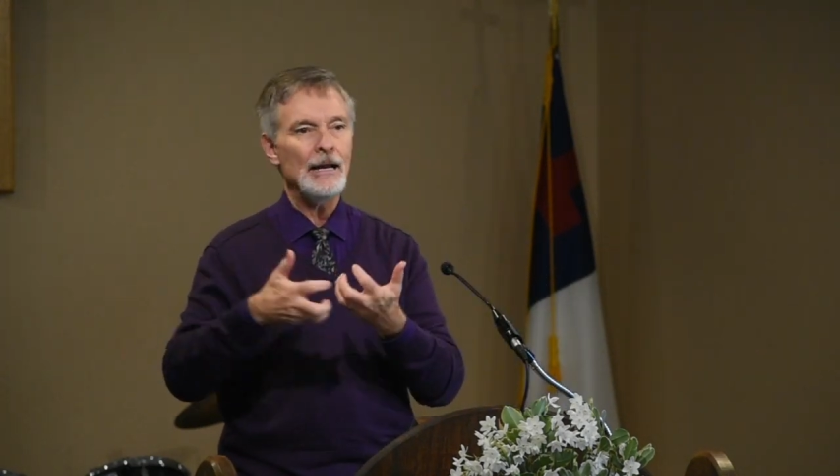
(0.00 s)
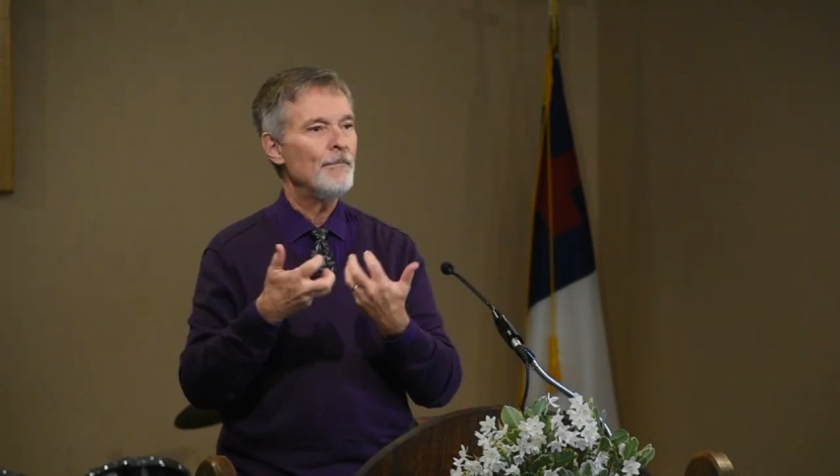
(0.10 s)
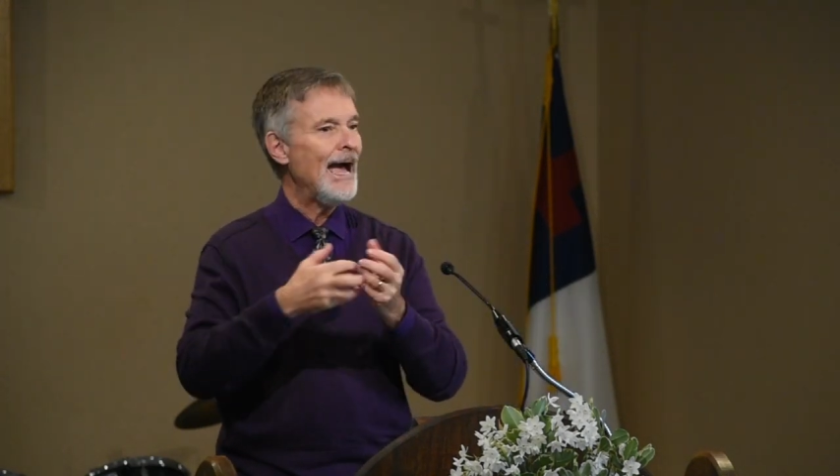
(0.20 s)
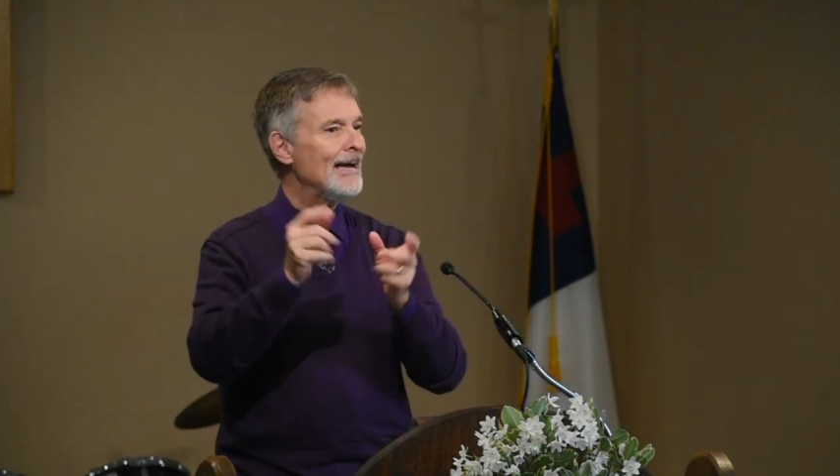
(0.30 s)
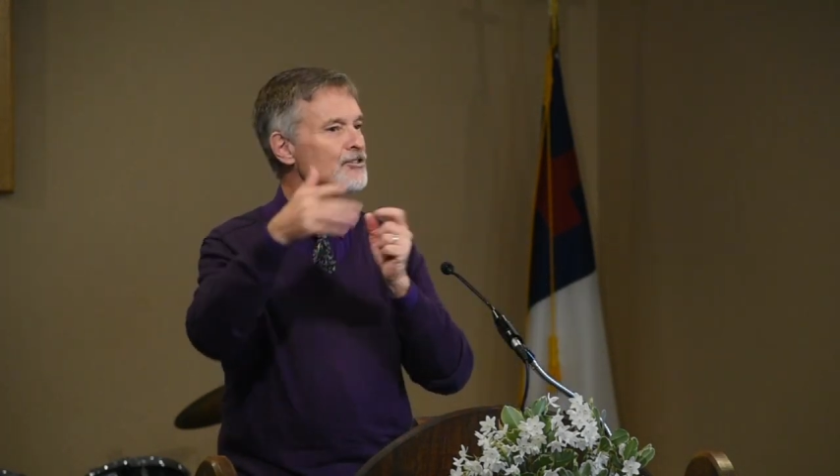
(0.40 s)
a
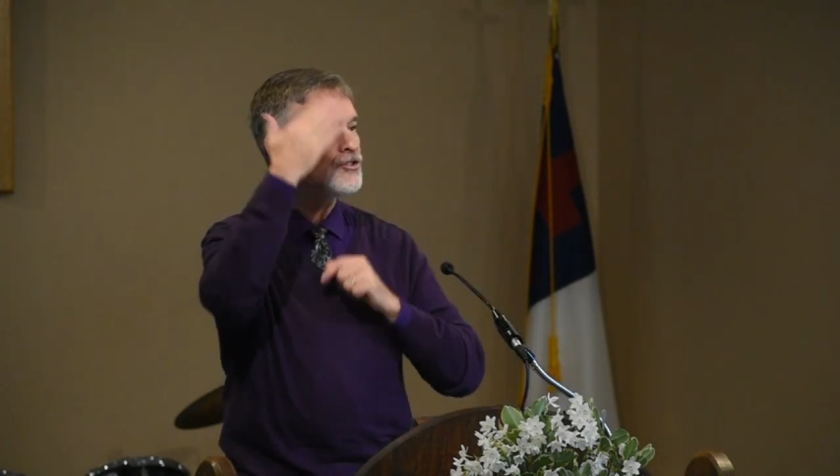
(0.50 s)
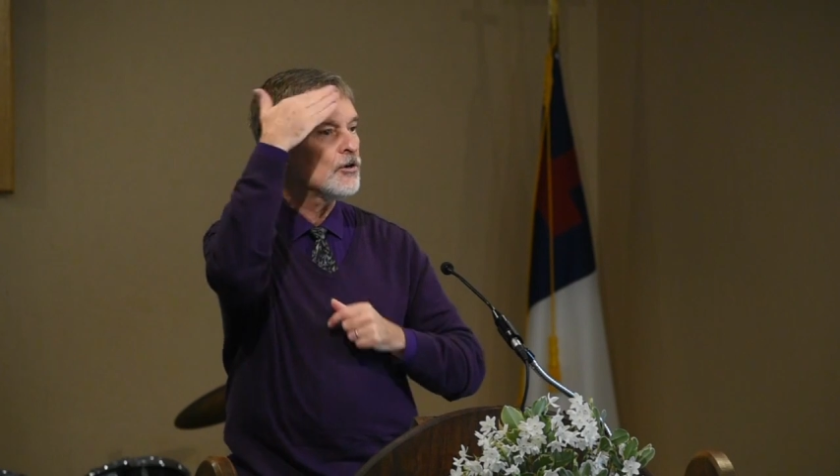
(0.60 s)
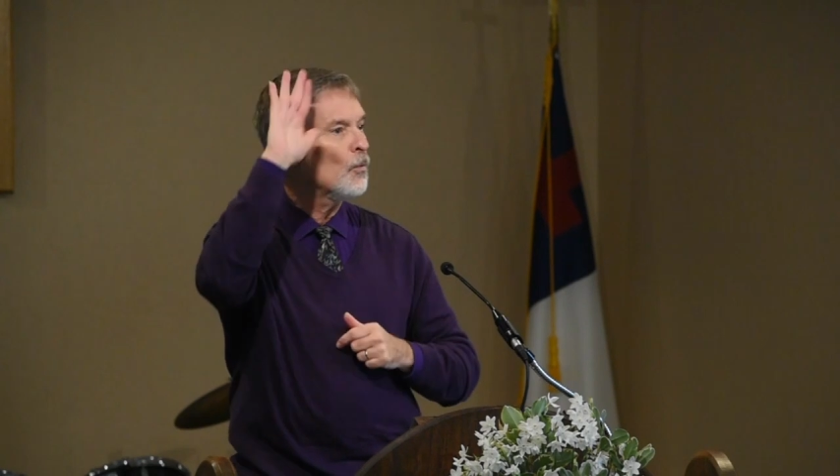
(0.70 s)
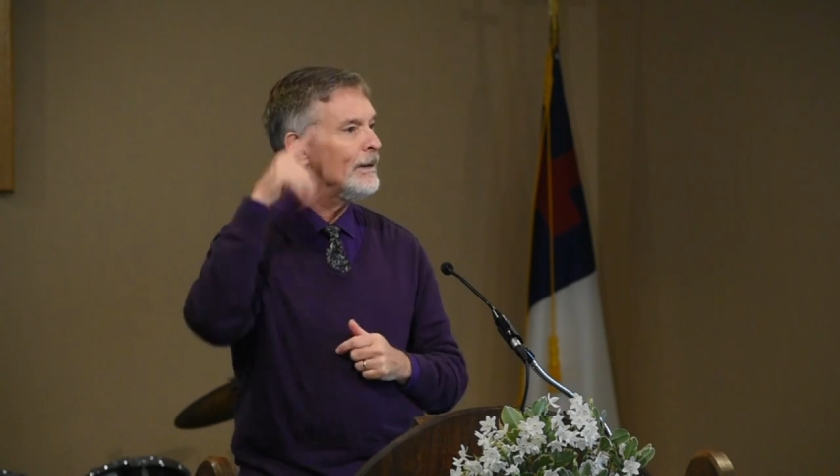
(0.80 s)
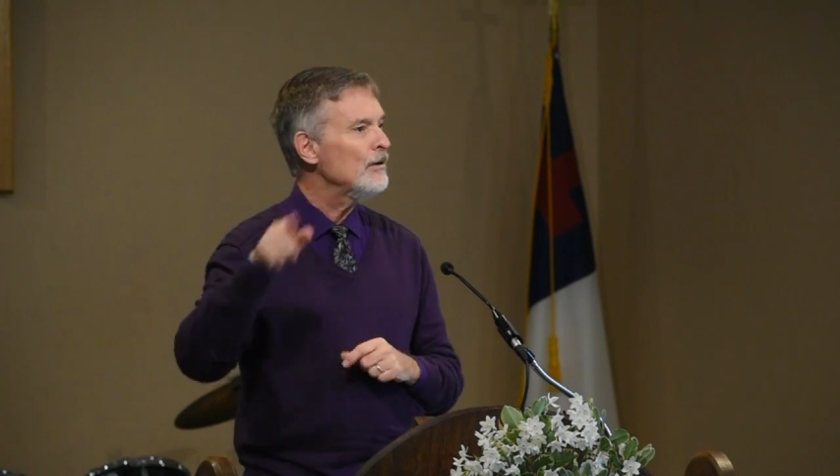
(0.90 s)

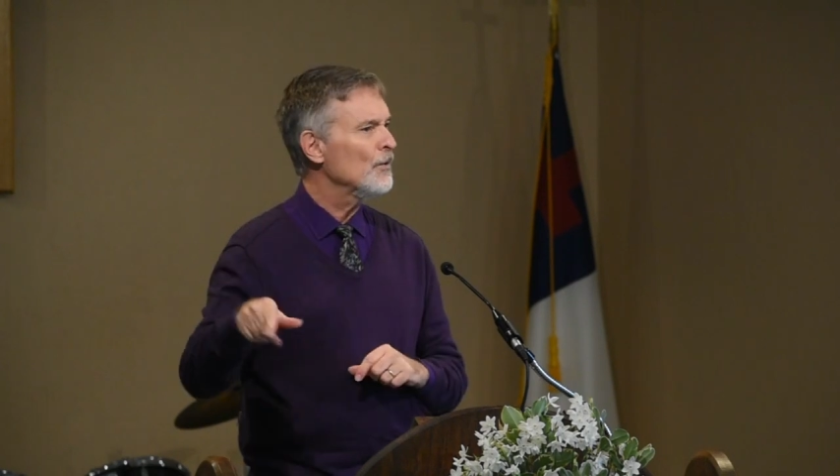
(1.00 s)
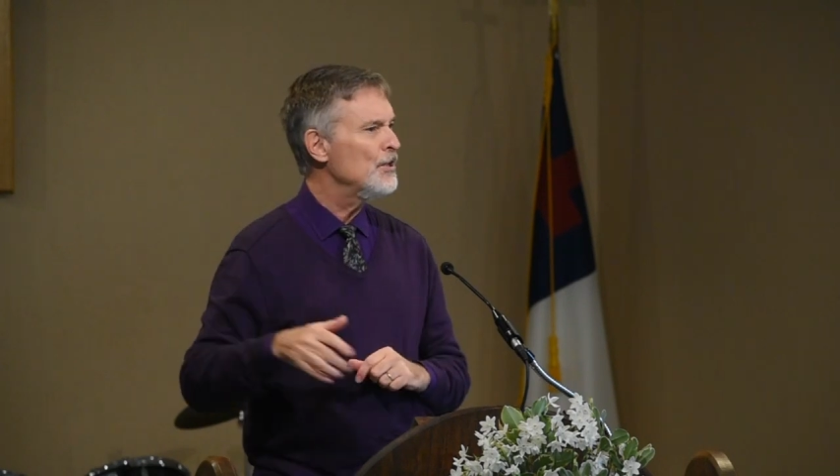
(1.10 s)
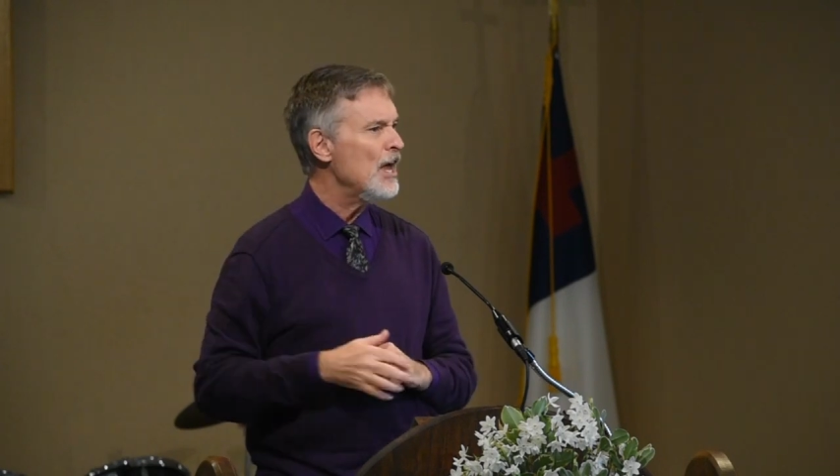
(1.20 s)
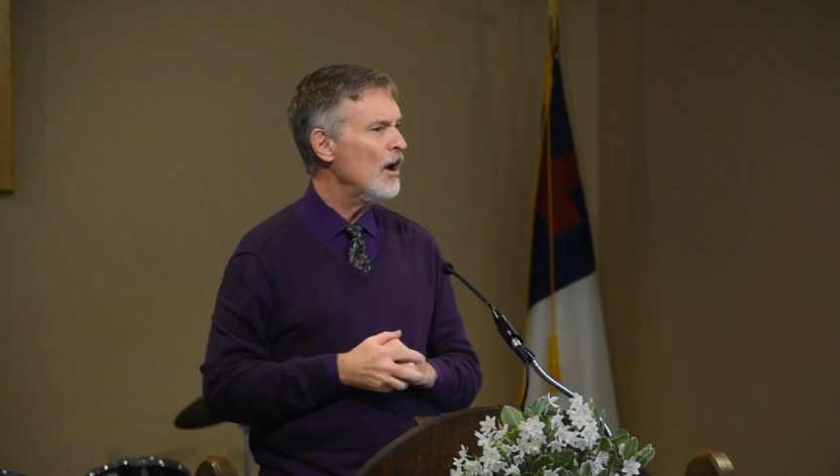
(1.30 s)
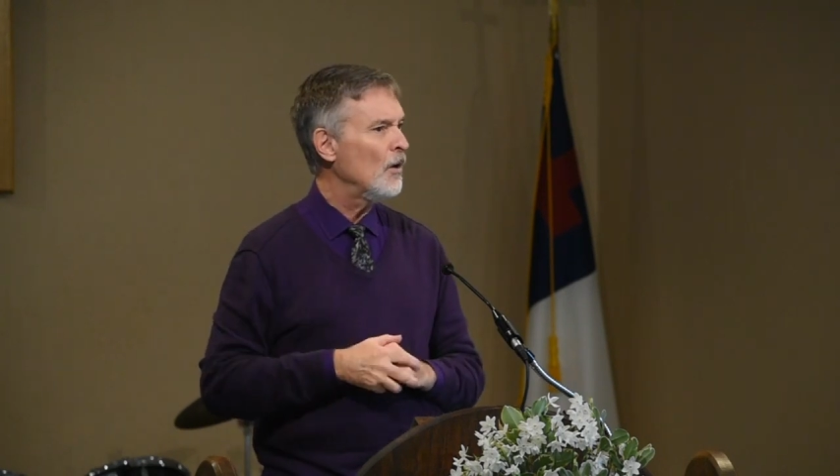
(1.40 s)
pasture. We don't
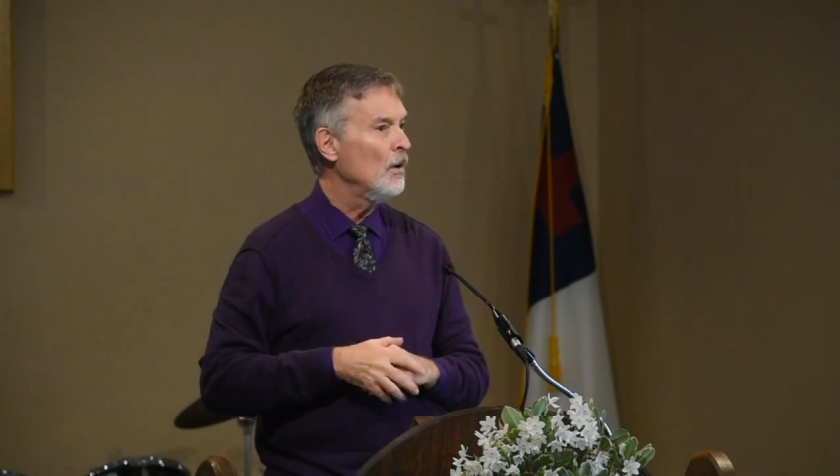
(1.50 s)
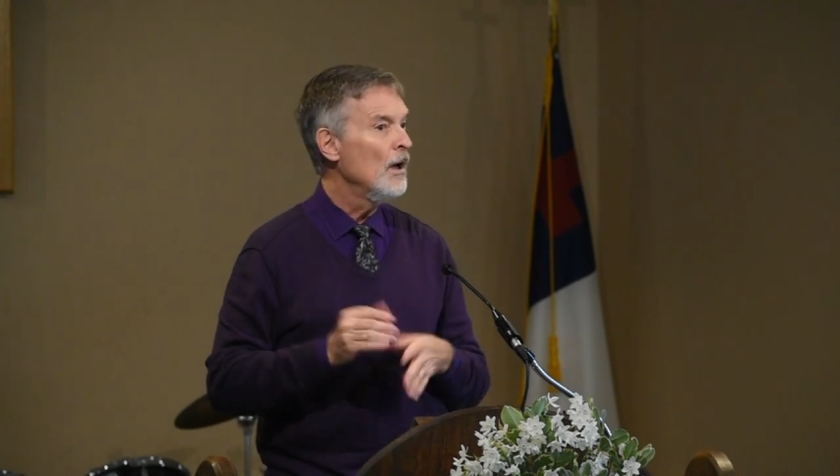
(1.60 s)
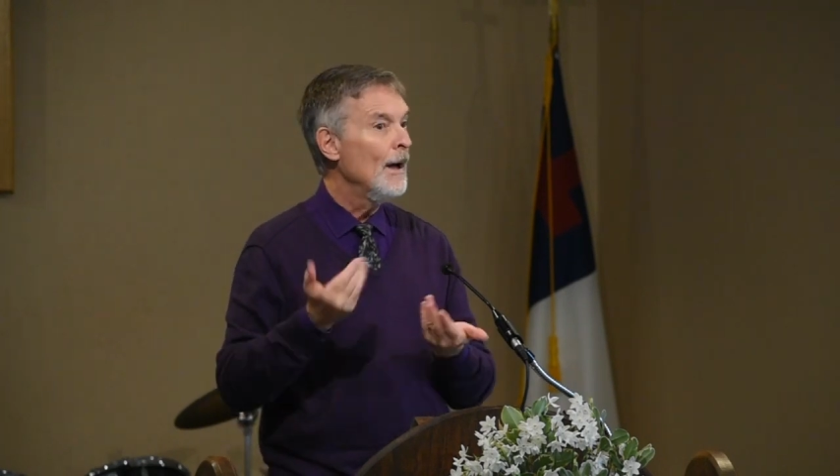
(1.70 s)
know.